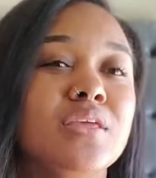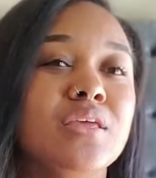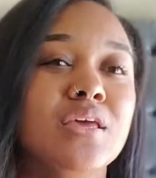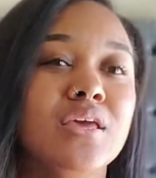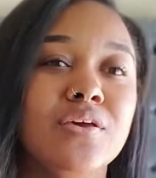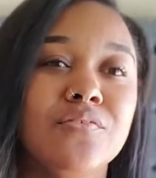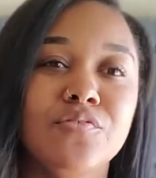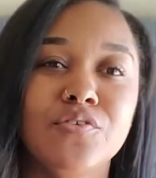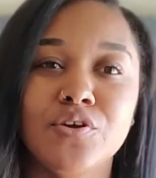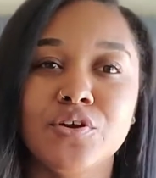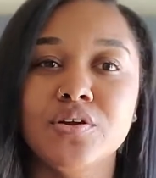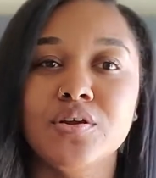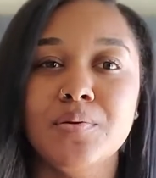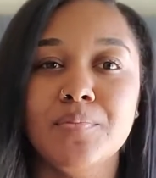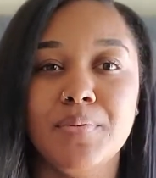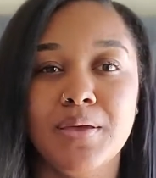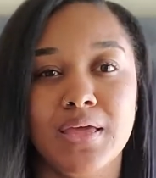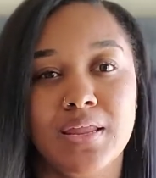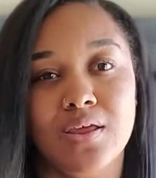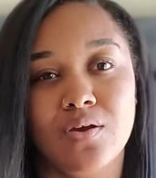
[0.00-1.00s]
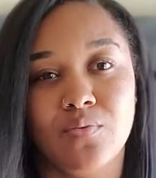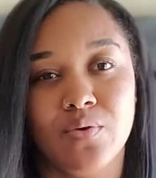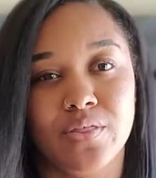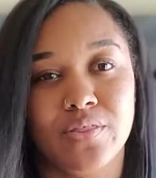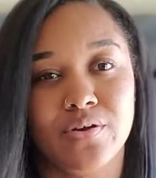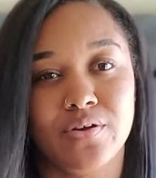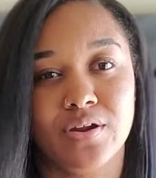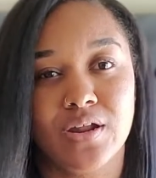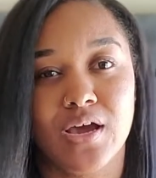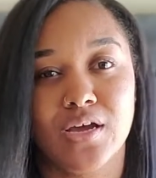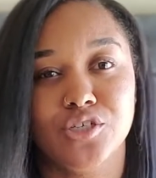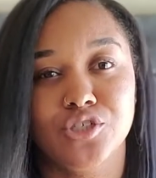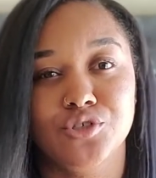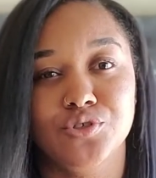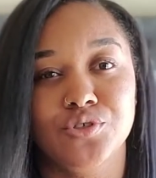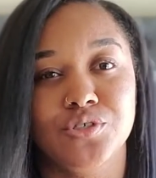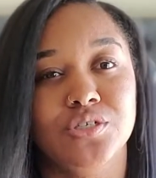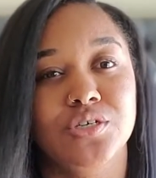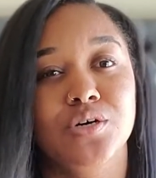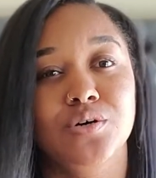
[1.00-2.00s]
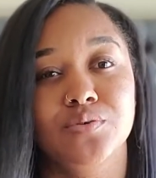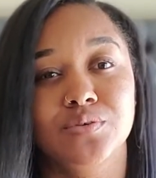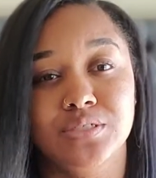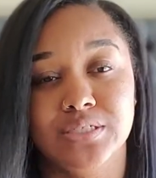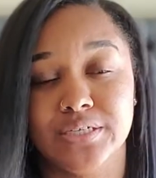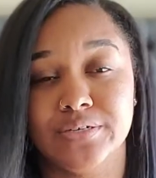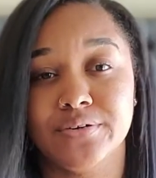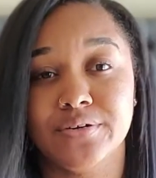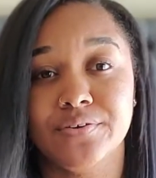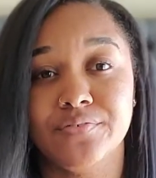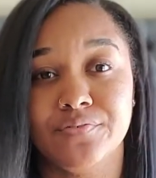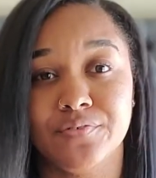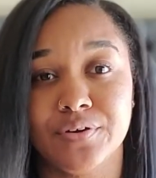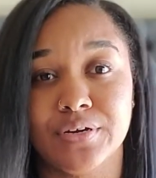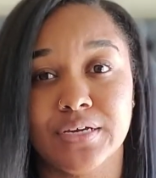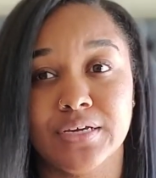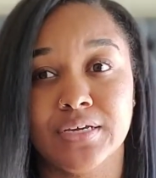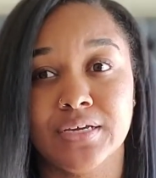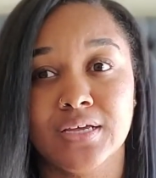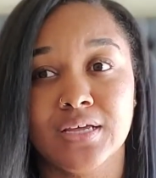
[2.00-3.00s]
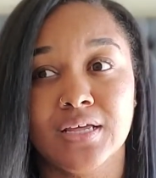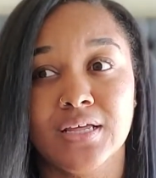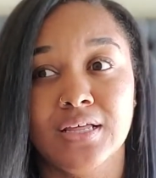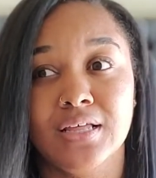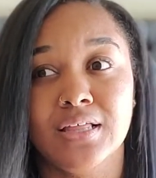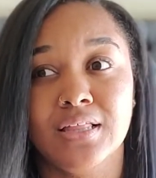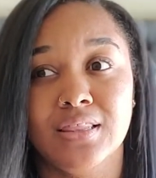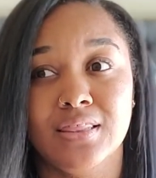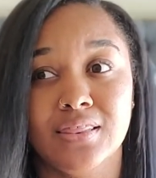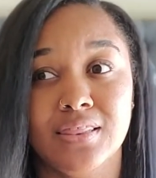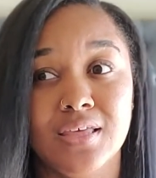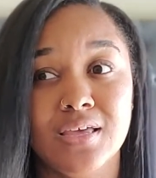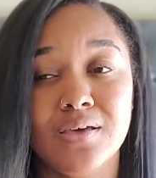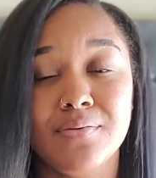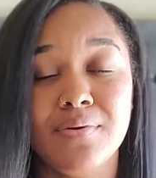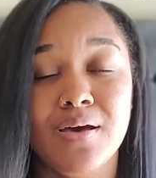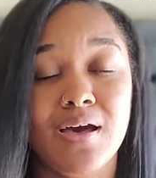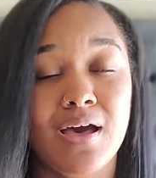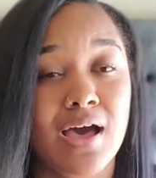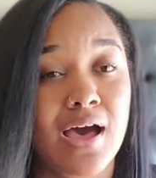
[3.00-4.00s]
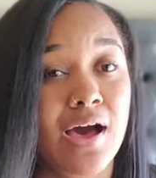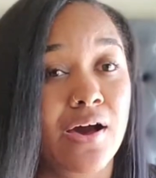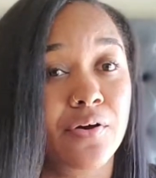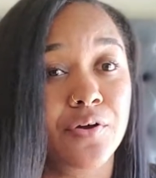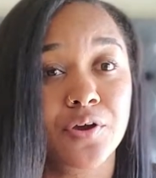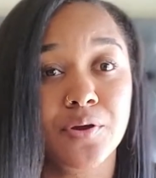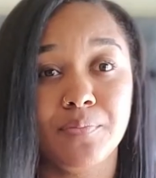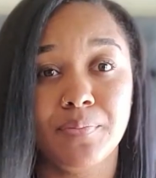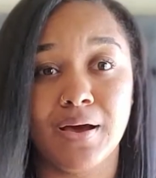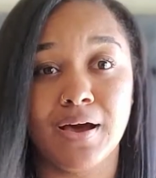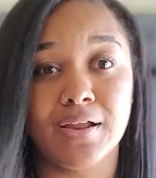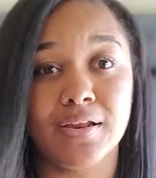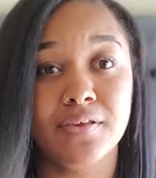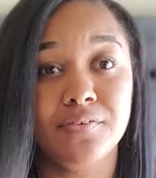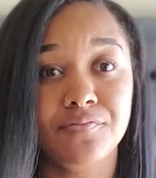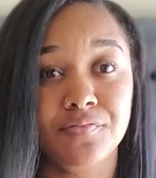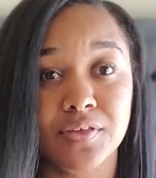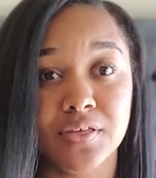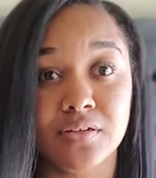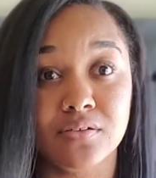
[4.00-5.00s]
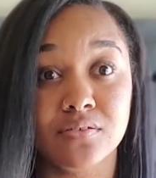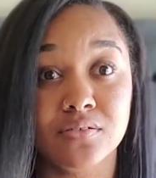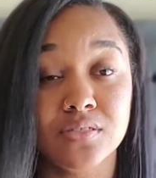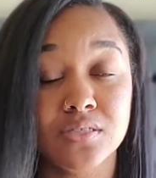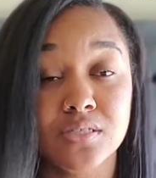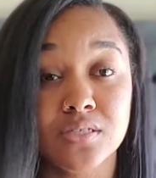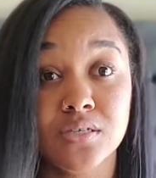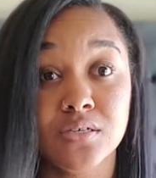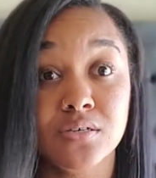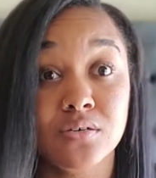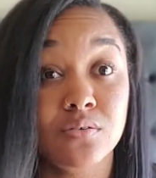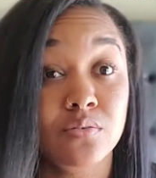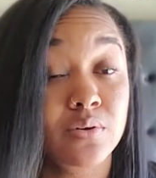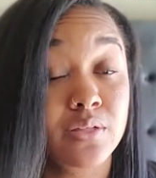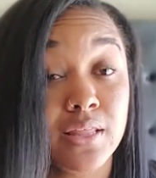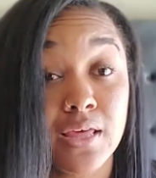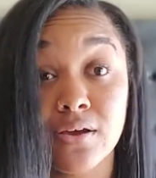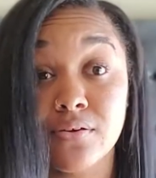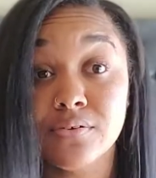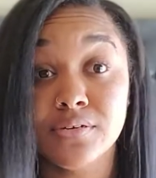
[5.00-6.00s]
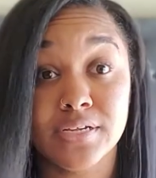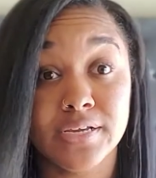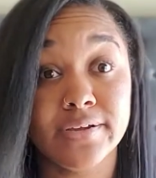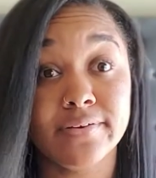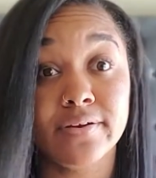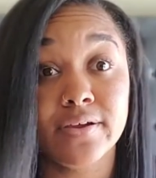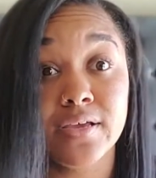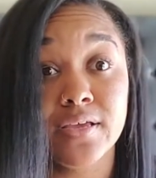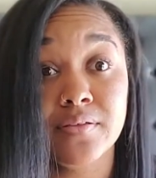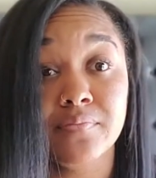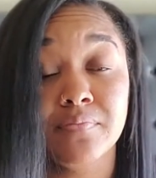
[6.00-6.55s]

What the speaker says: if you're debating whether or not you should go dairy free, think about how your body feels without dairy.